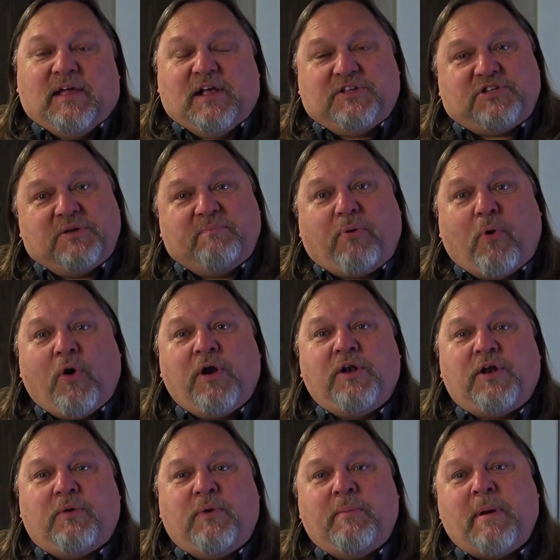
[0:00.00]
it's
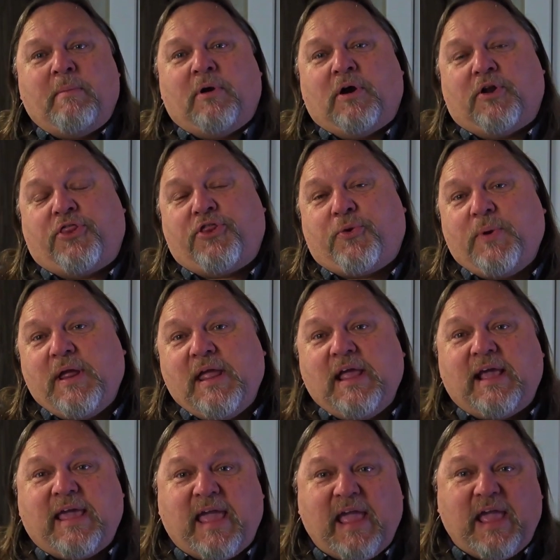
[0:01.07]
important to remember
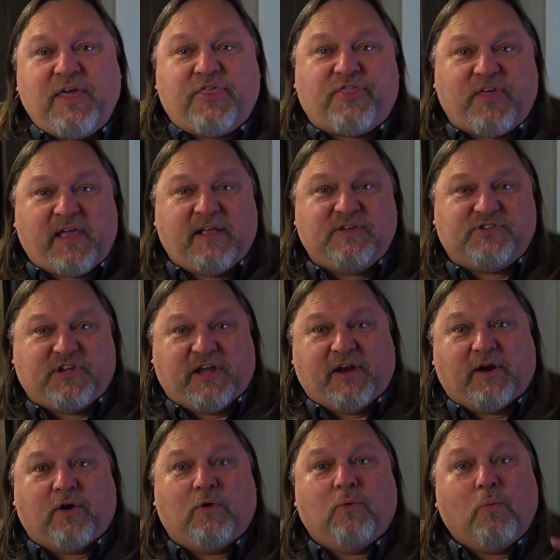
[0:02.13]
three key things
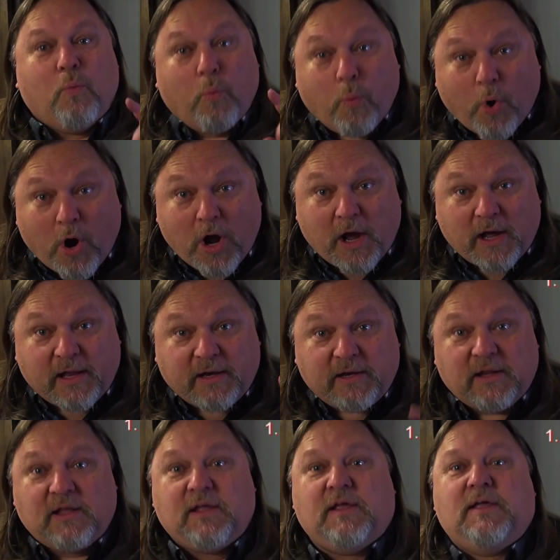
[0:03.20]
here. One,
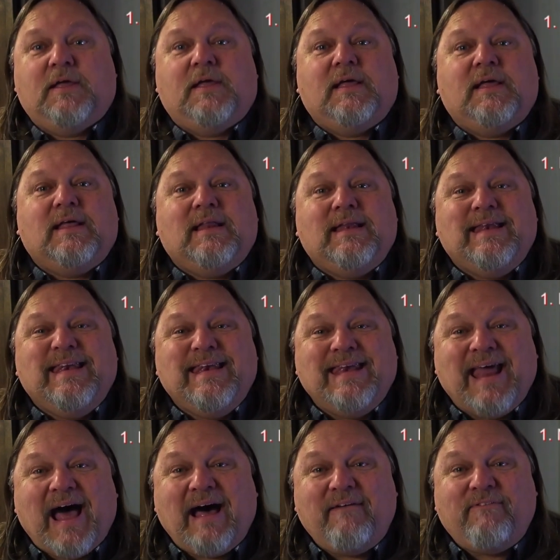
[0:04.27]

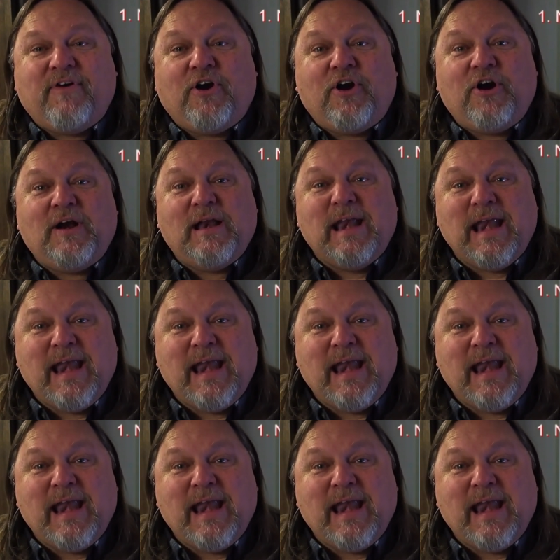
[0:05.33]
never